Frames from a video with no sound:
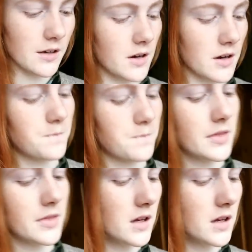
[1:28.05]
I give up.
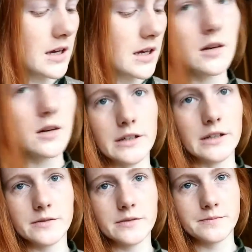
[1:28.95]

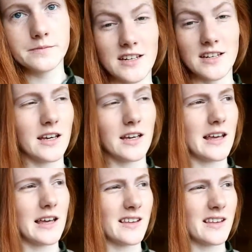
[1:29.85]
Anyways, today
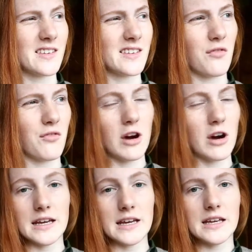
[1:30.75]
is
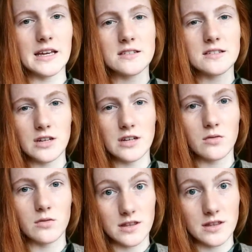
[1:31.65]
Friday.
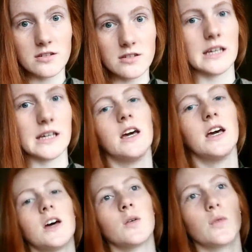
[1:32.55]
Yesterday was Thursday,